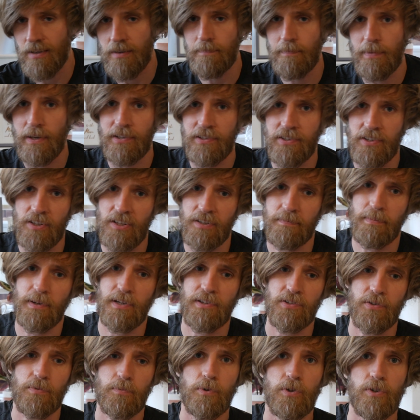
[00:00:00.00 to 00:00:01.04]
big solid
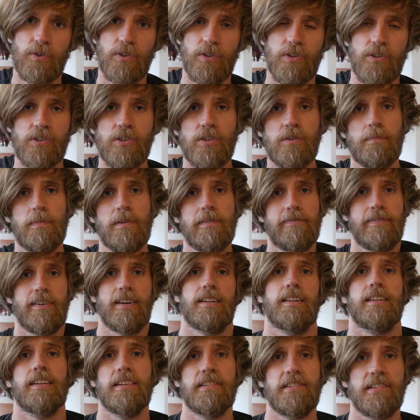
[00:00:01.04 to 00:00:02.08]
piece of wood that should be
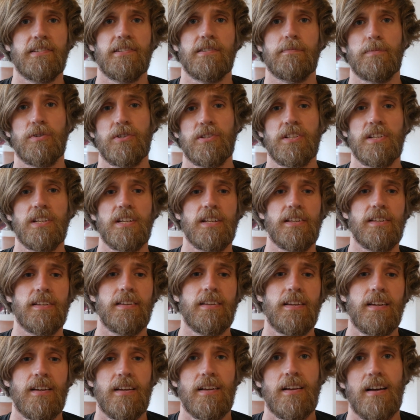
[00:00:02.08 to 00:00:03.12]
fairly easy to machine
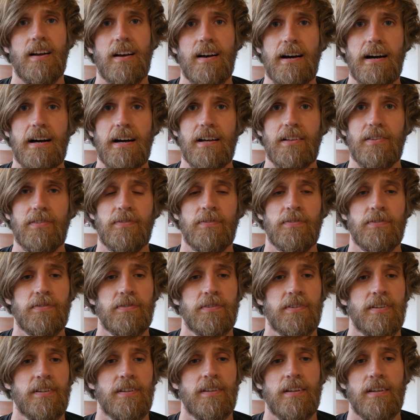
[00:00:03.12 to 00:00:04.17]

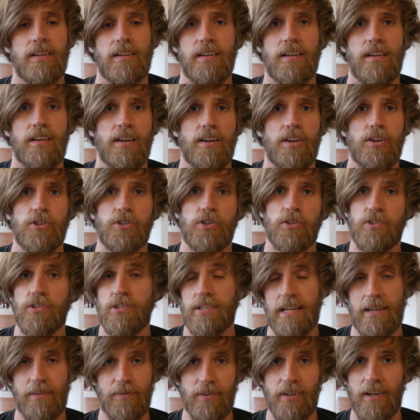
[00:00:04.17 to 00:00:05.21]
and should
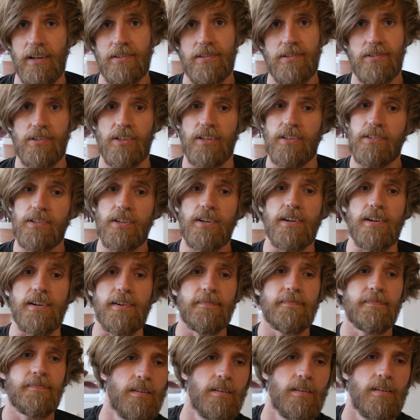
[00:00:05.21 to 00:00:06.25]
sound nice as a guitar.
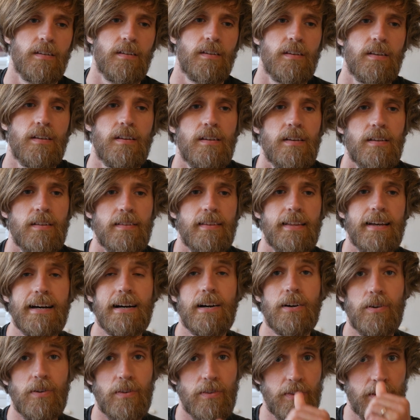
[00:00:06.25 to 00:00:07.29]

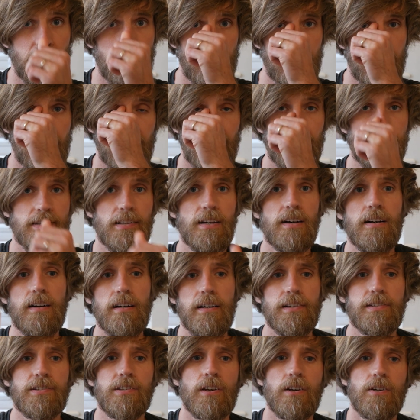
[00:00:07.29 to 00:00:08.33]
Now the
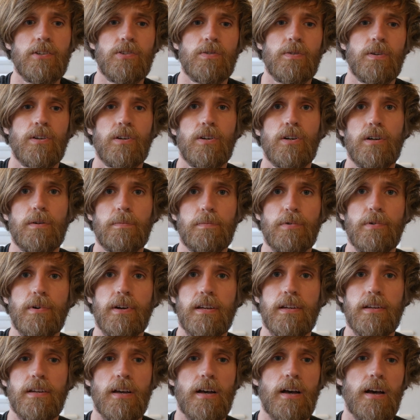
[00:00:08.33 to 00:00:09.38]
guitar is going to
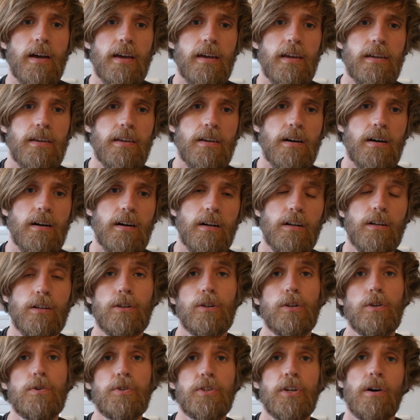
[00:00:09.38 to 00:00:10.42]
incorporate a
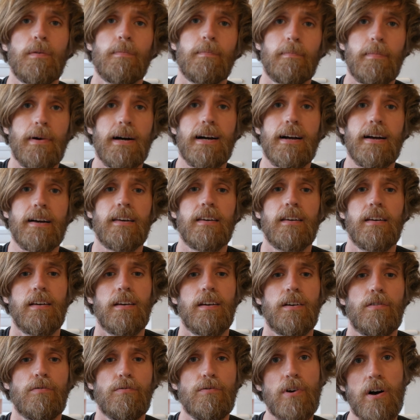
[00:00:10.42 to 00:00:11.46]
glued on back
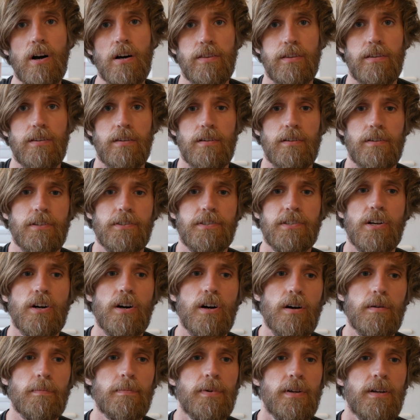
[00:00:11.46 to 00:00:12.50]
rather than a
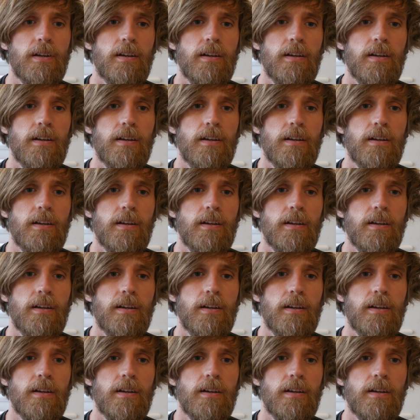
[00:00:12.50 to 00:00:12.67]
top,